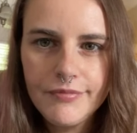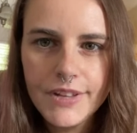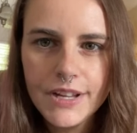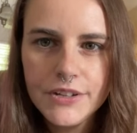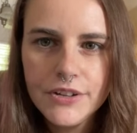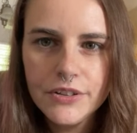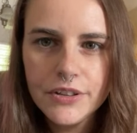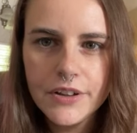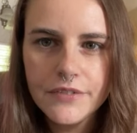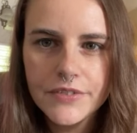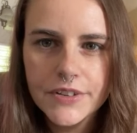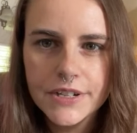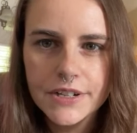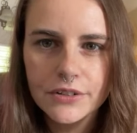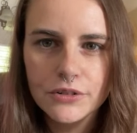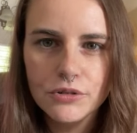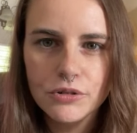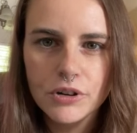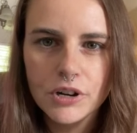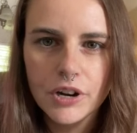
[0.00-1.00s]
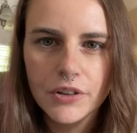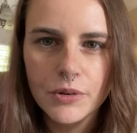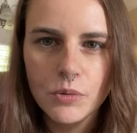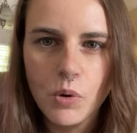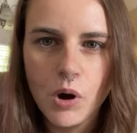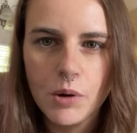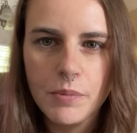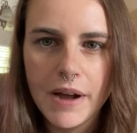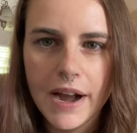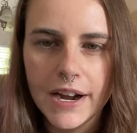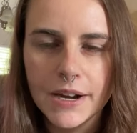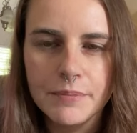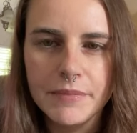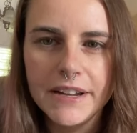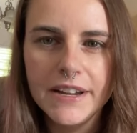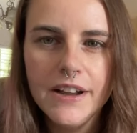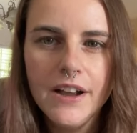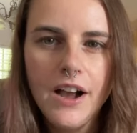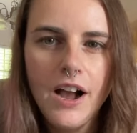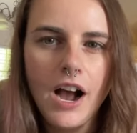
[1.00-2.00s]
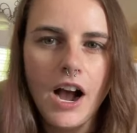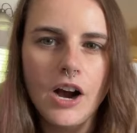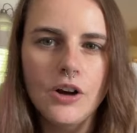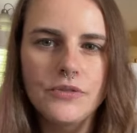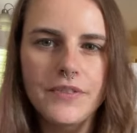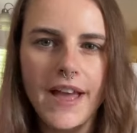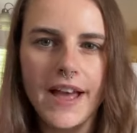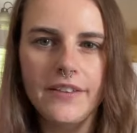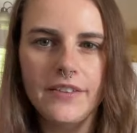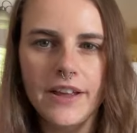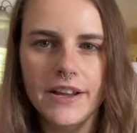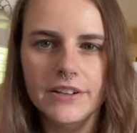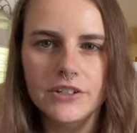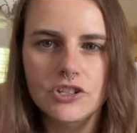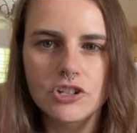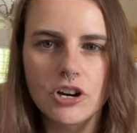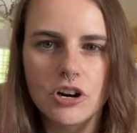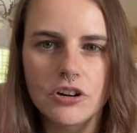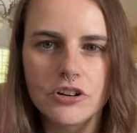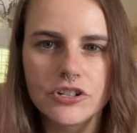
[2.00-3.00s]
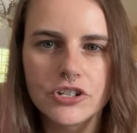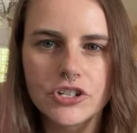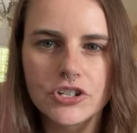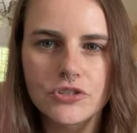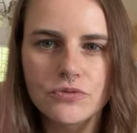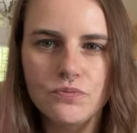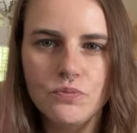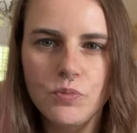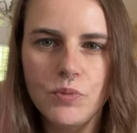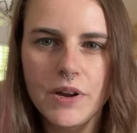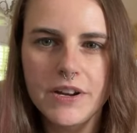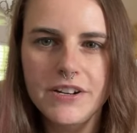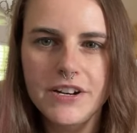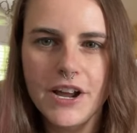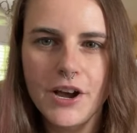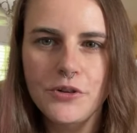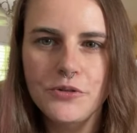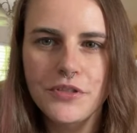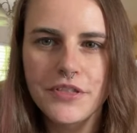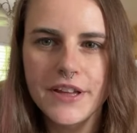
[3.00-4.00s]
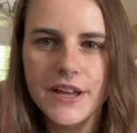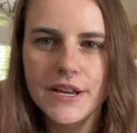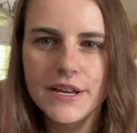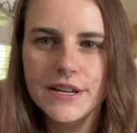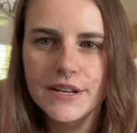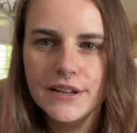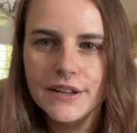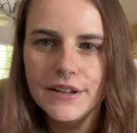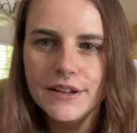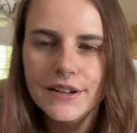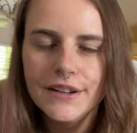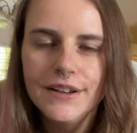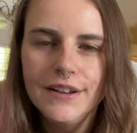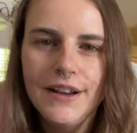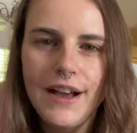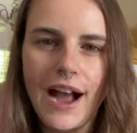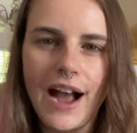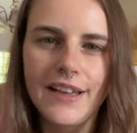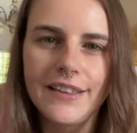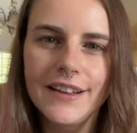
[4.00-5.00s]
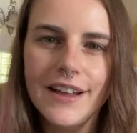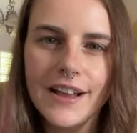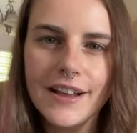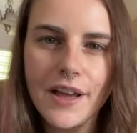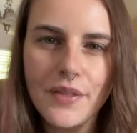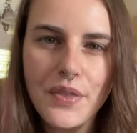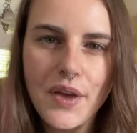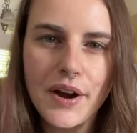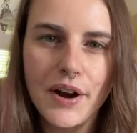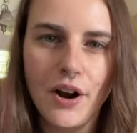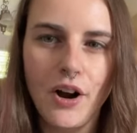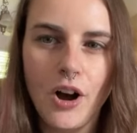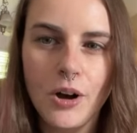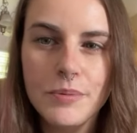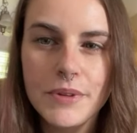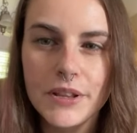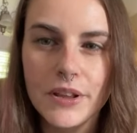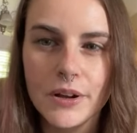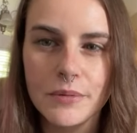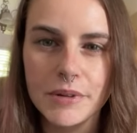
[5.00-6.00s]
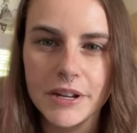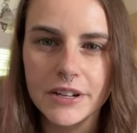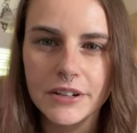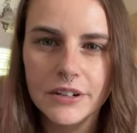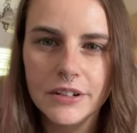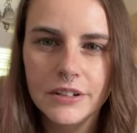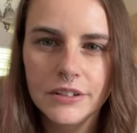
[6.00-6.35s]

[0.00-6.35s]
You love the decor on the wall behind me. Oh, that like church window thing. I think I got that at Hobby Lobby.